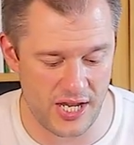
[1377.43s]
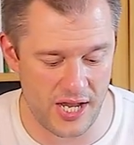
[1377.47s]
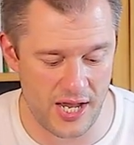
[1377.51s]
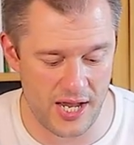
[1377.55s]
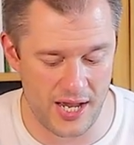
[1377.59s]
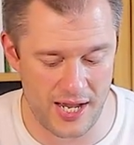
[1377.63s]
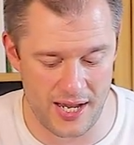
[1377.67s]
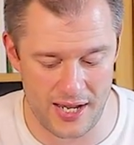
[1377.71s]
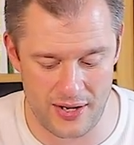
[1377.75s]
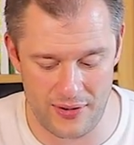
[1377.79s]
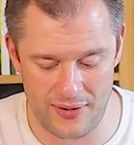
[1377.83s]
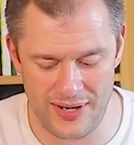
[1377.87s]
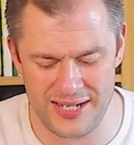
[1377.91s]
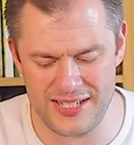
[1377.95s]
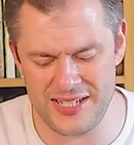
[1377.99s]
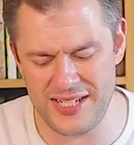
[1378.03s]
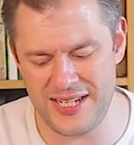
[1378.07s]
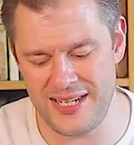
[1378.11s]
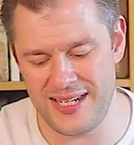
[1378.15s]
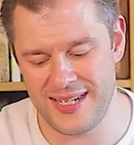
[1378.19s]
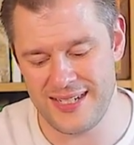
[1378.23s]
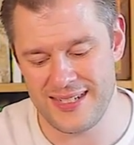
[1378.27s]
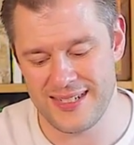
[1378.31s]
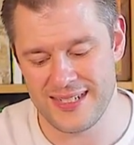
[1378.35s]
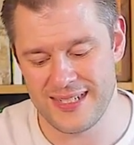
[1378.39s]

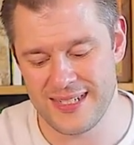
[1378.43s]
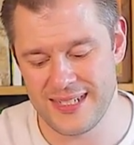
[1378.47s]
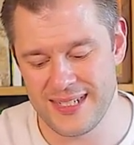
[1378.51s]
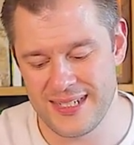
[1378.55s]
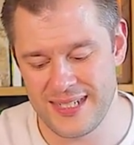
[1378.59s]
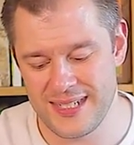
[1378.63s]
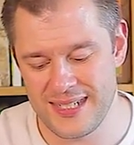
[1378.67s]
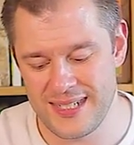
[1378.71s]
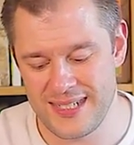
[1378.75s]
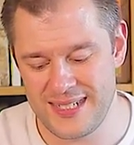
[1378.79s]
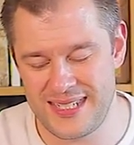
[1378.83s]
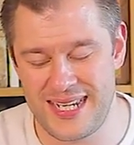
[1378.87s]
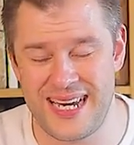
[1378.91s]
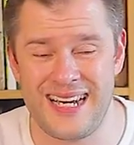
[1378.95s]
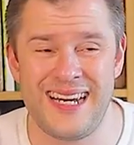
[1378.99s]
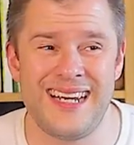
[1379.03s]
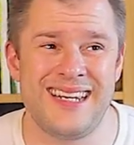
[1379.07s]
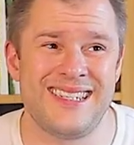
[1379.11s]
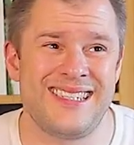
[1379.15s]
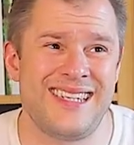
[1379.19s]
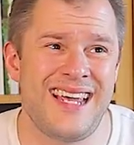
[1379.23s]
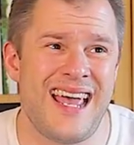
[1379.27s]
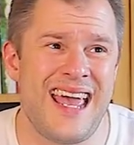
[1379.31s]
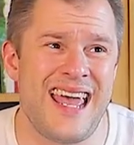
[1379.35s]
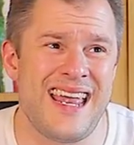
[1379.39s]
Actually, 10
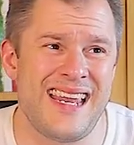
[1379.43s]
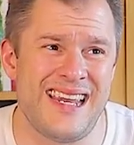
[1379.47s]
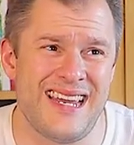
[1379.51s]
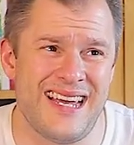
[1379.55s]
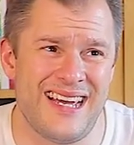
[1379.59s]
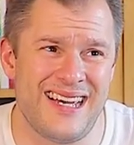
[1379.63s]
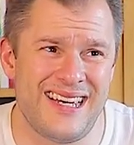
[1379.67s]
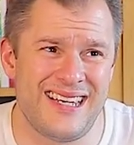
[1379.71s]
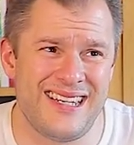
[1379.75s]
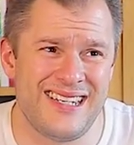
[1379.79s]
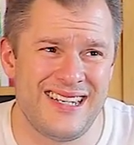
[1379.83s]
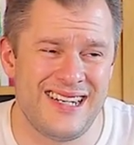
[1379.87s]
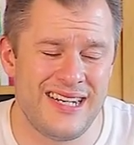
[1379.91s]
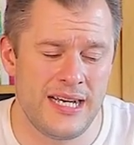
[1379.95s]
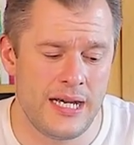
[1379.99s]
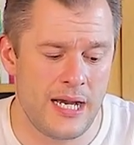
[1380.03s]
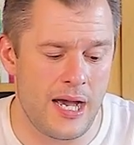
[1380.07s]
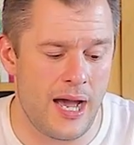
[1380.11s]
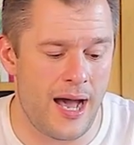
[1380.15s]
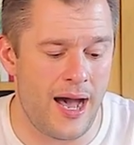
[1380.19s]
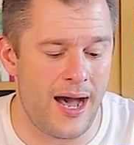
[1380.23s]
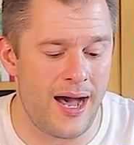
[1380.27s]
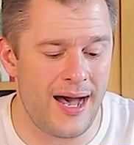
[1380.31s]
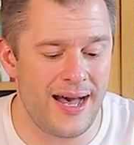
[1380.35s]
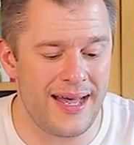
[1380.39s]
out of 10.
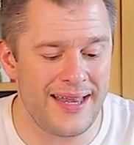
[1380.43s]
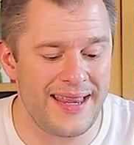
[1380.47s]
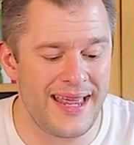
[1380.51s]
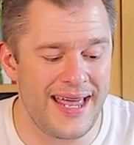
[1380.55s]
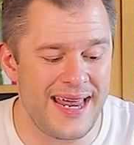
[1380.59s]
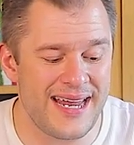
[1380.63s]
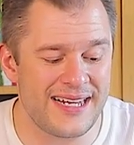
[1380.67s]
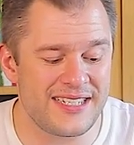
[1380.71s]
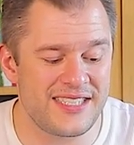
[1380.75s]
Are they